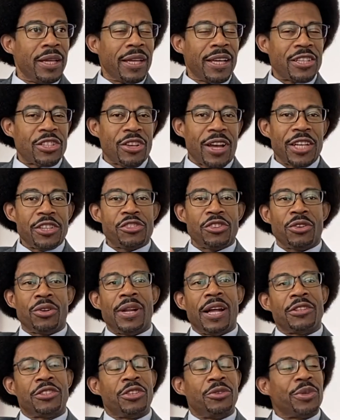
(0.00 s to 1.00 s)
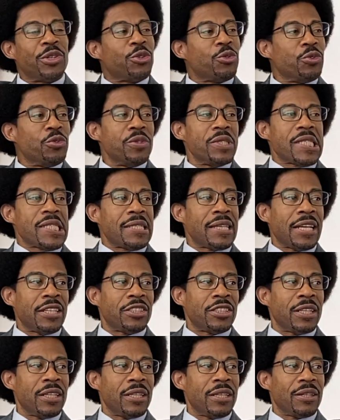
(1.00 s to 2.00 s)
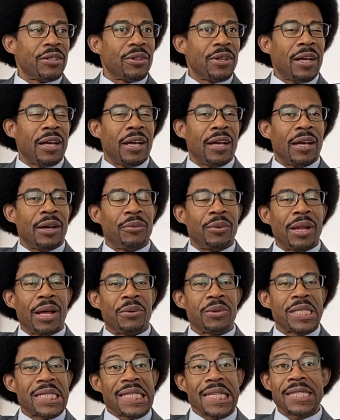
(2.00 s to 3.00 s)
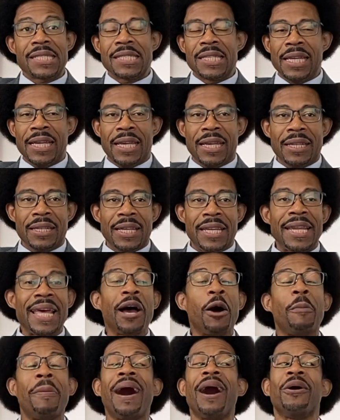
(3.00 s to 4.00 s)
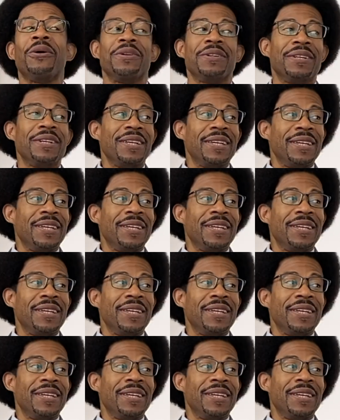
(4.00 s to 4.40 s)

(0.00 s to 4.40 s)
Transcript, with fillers: And so I used to go down to the recruiting station uh, when I was 16 and help out,